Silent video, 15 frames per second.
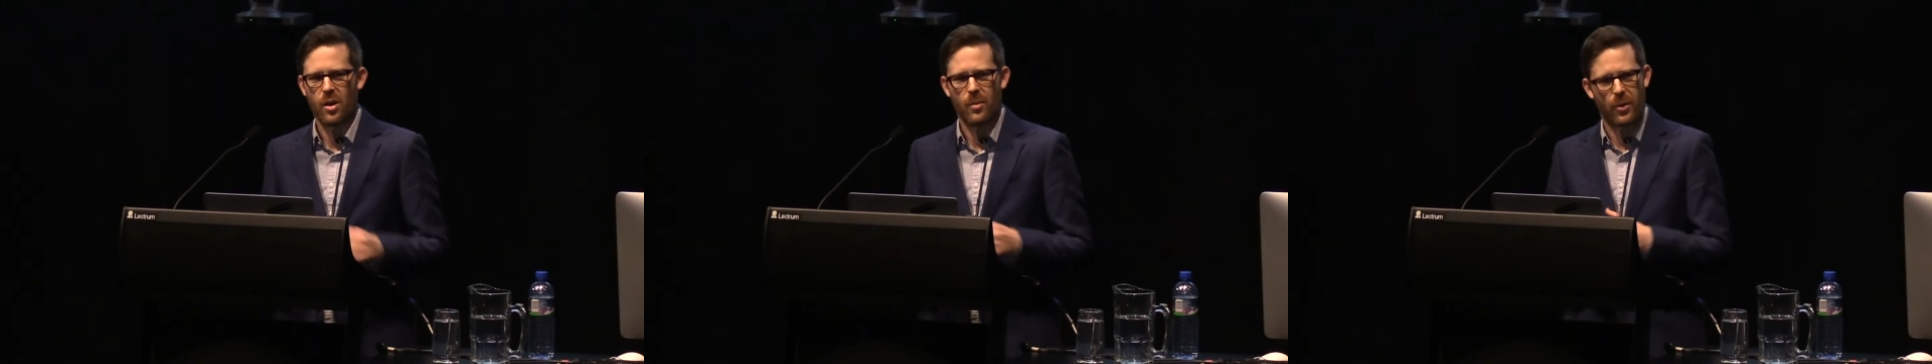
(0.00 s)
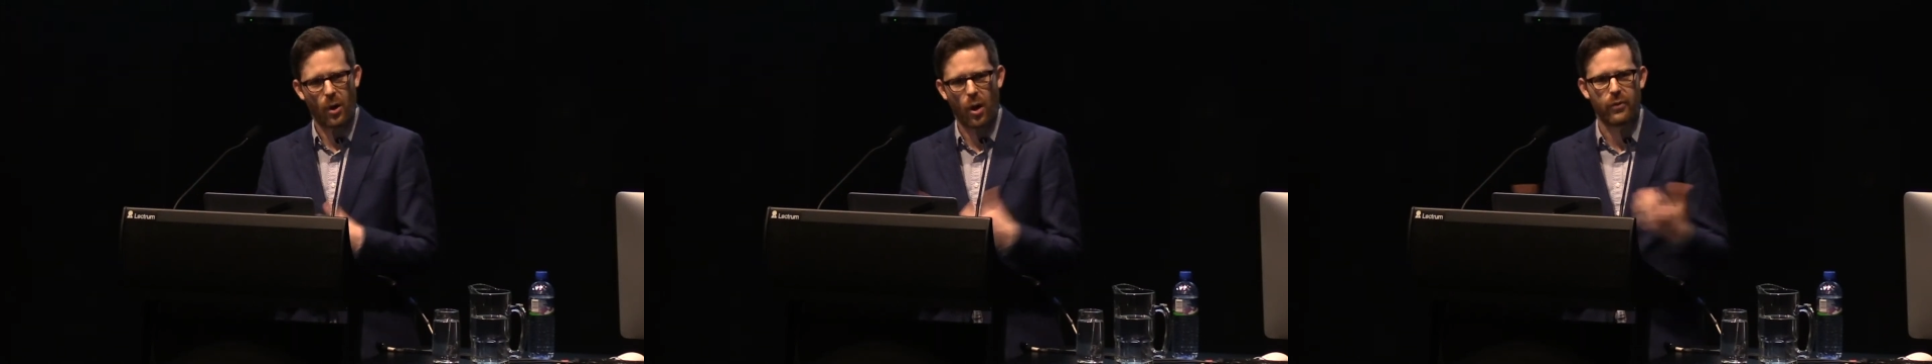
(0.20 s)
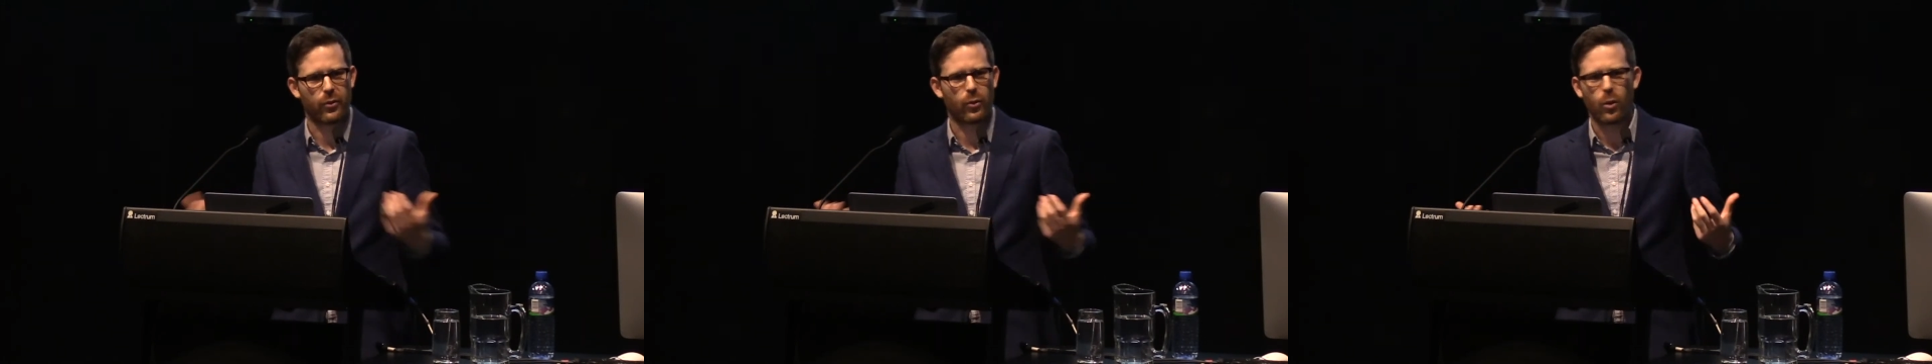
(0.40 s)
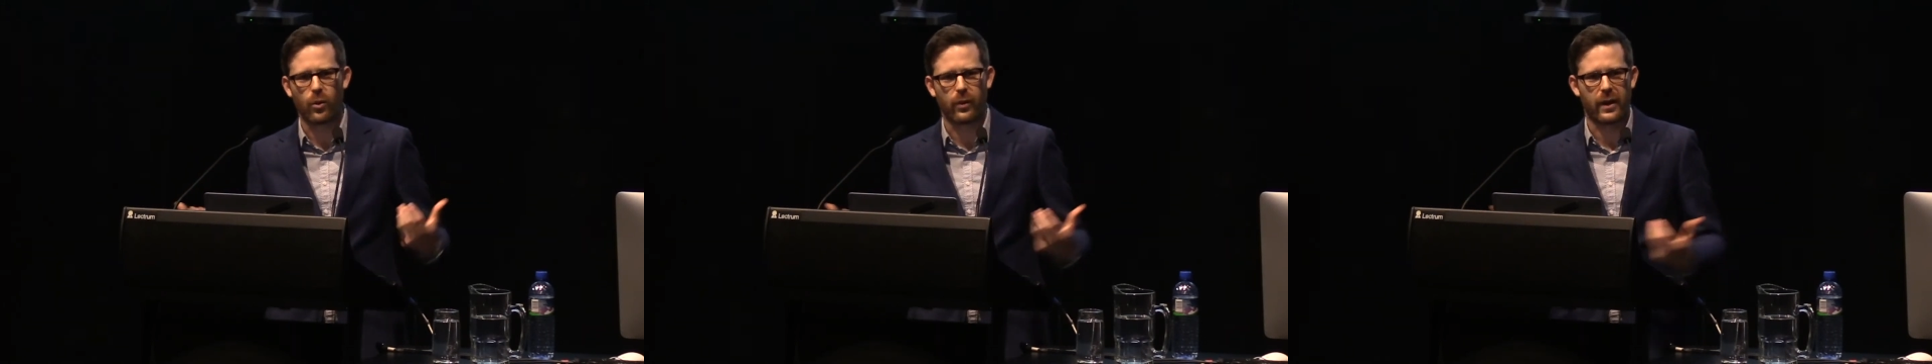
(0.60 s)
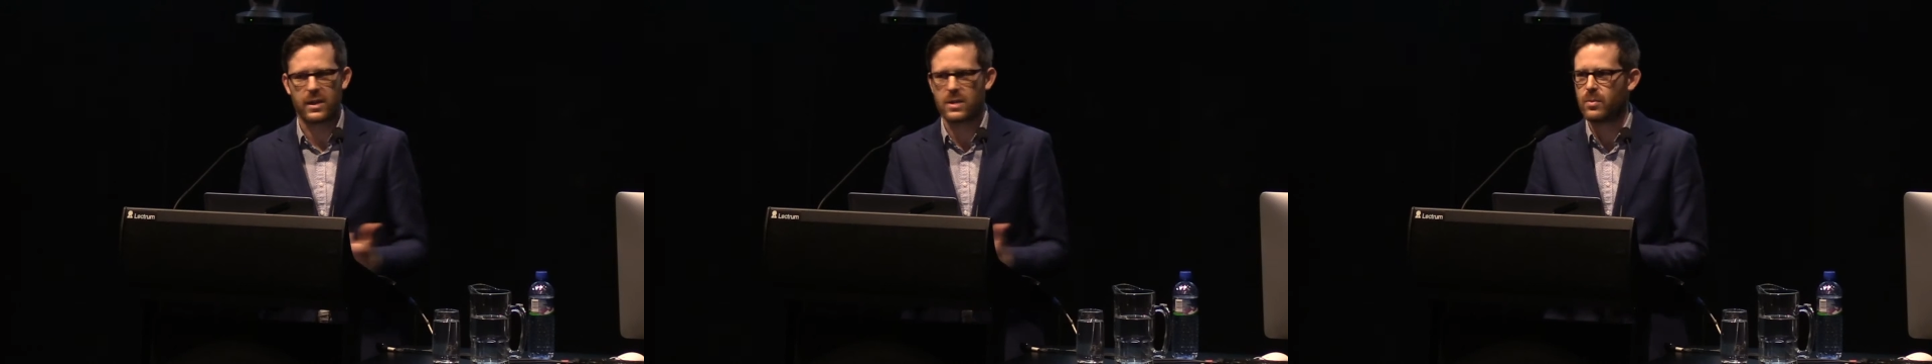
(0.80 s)
but
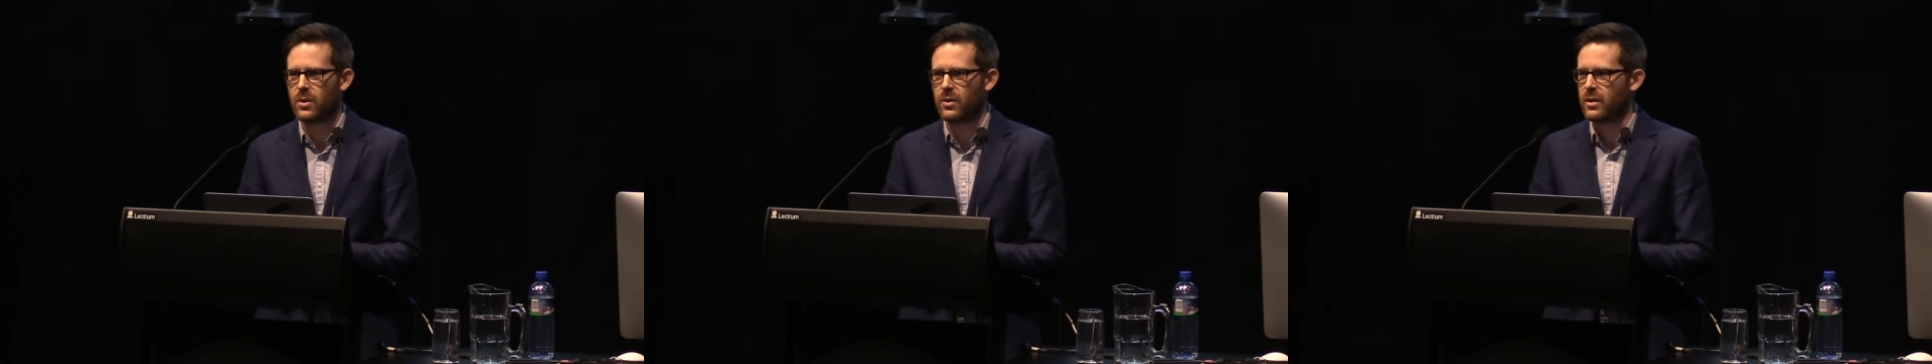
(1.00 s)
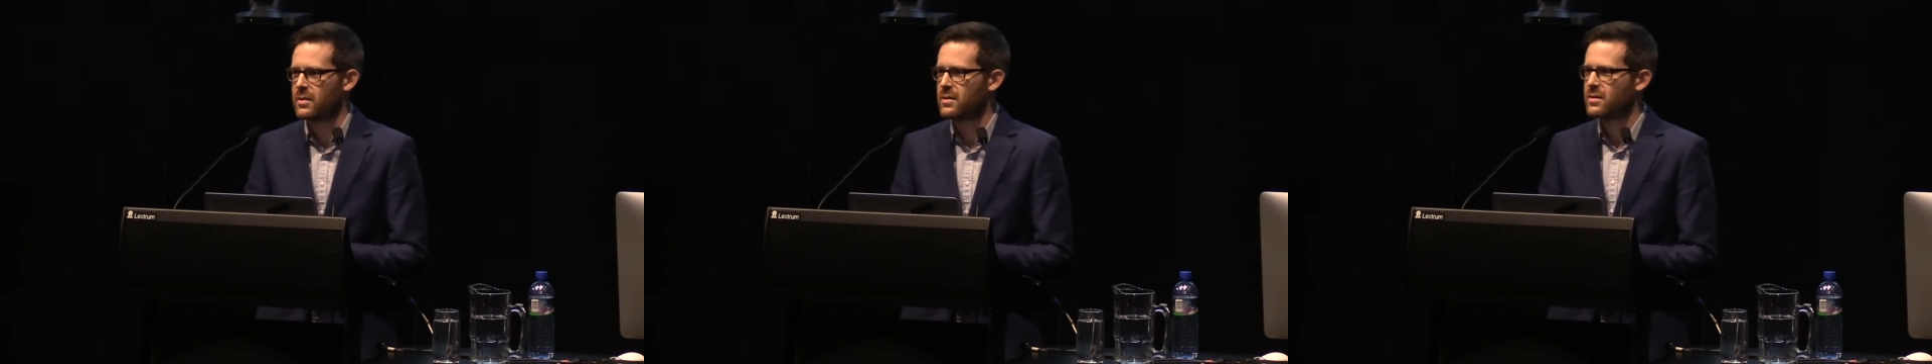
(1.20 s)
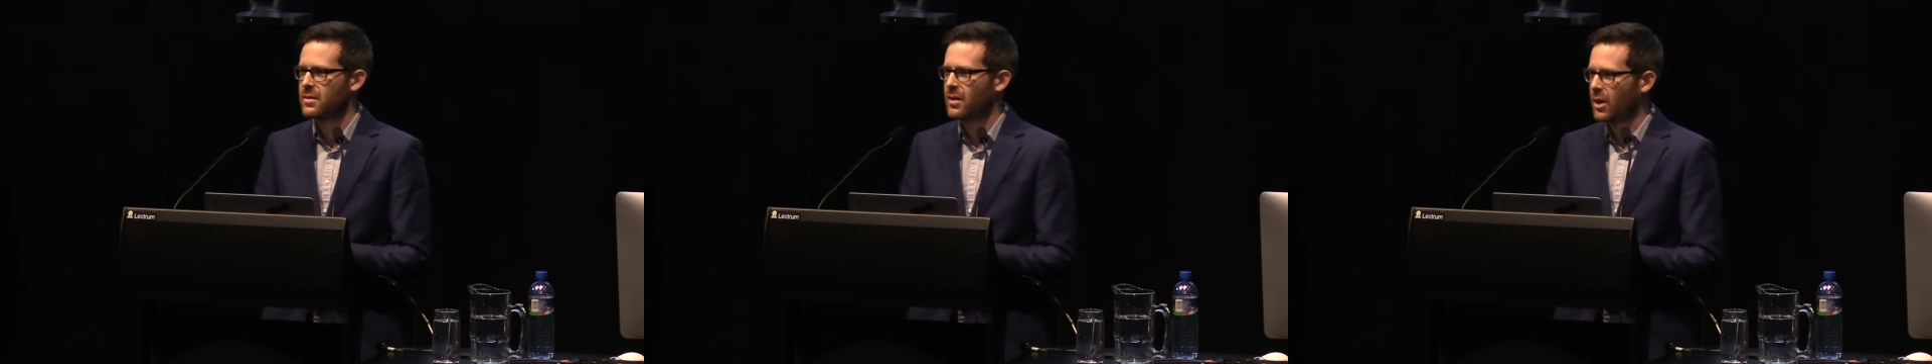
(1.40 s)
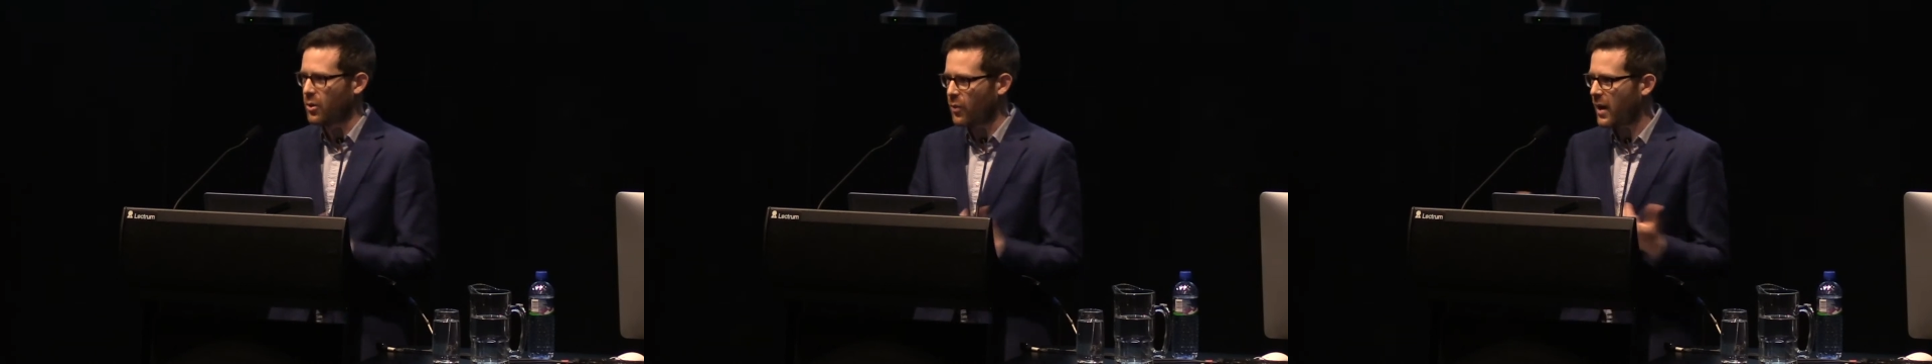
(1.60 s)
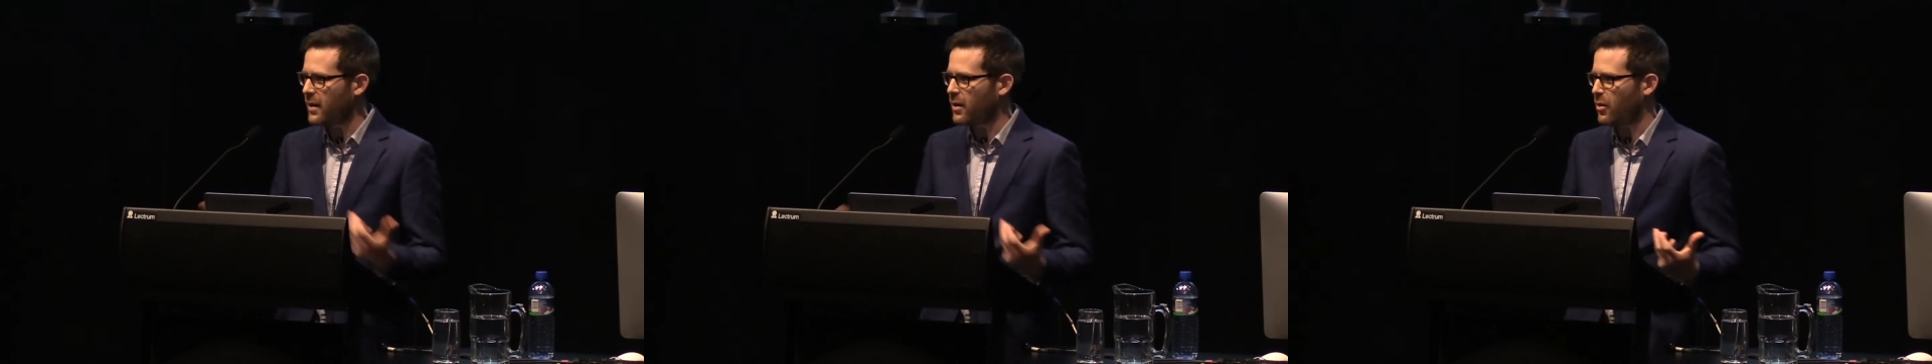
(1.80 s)
overall they experienced a
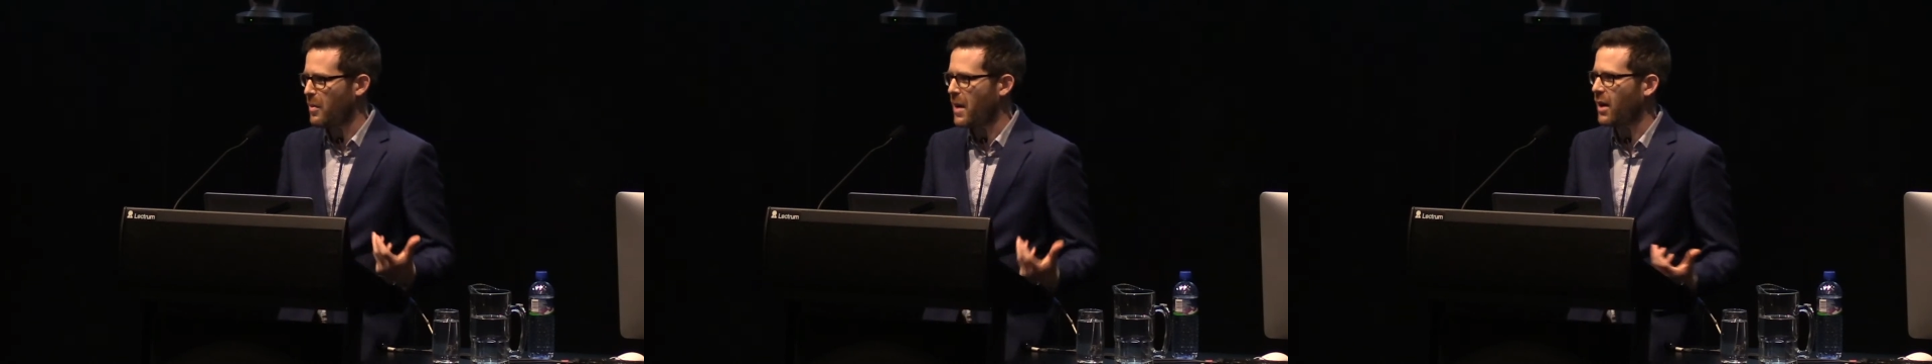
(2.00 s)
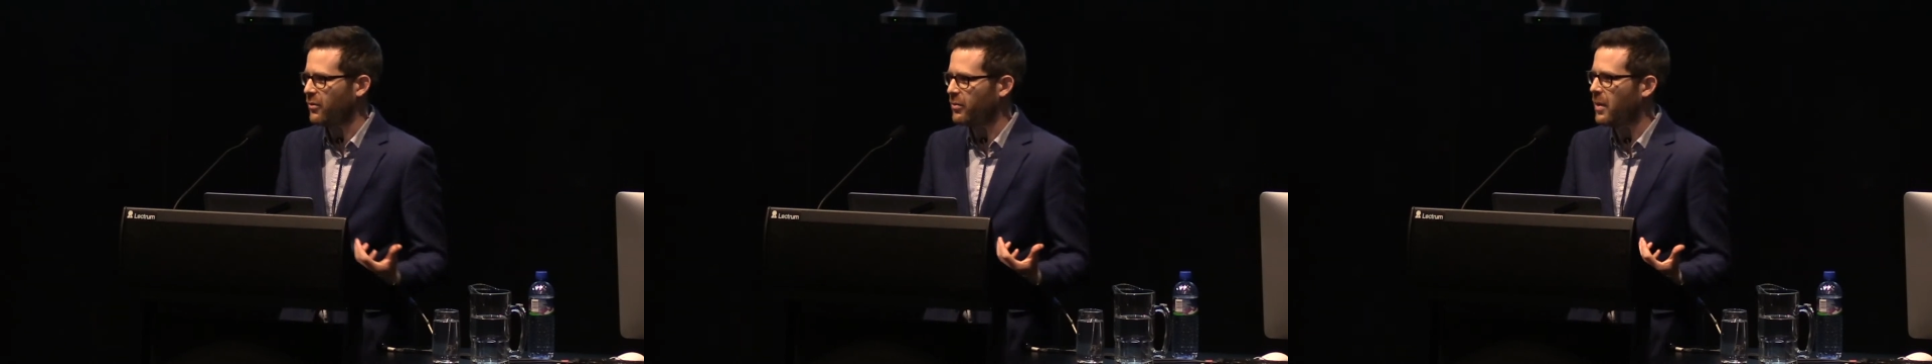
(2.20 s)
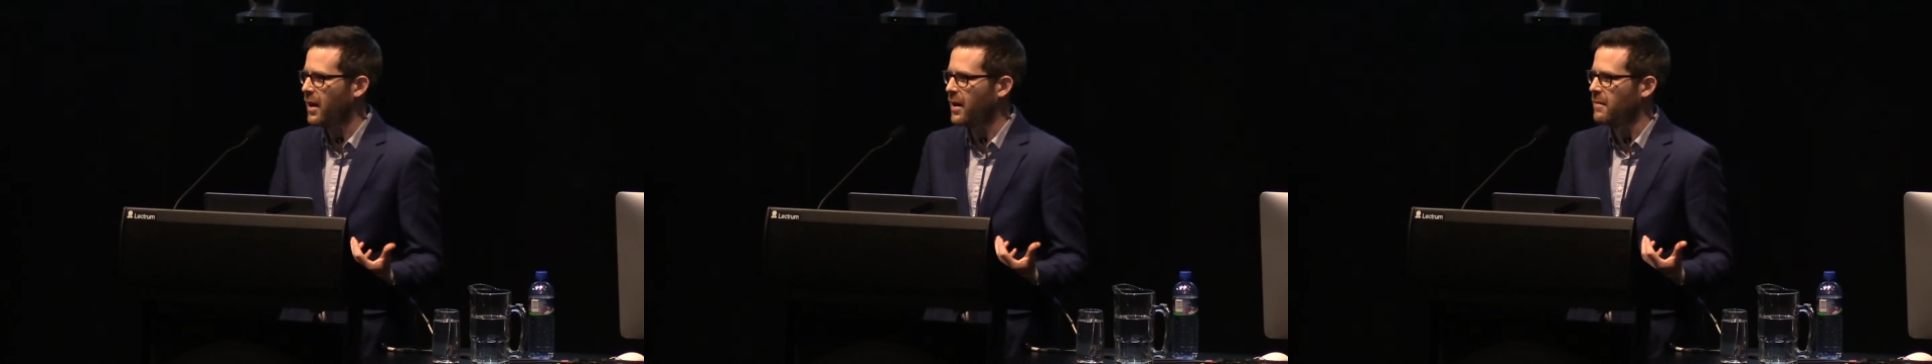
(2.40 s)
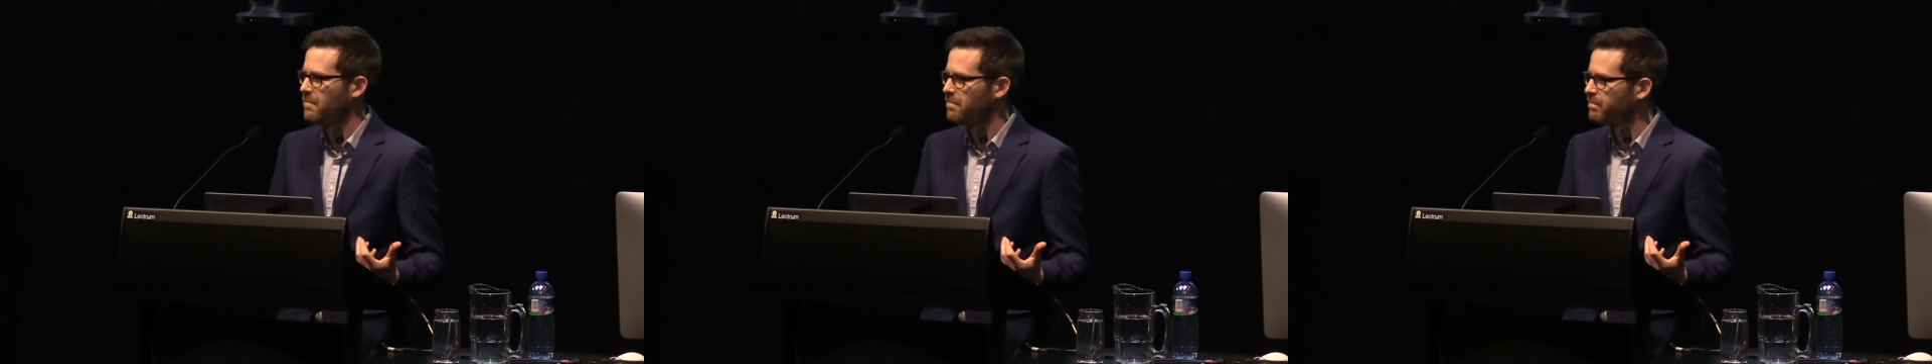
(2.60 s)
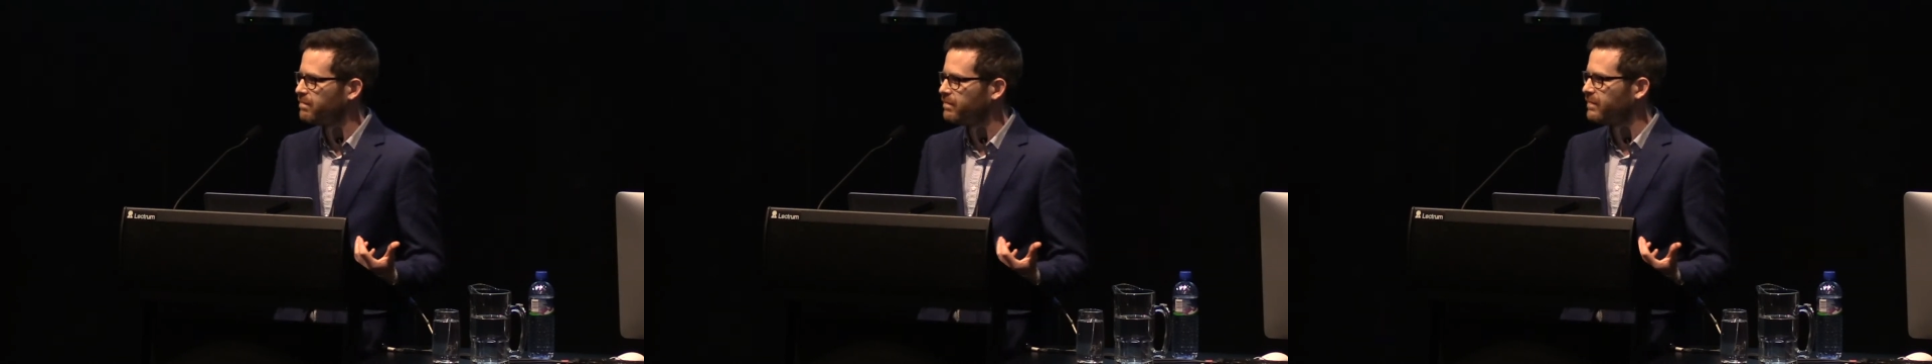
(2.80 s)
greater amount of pain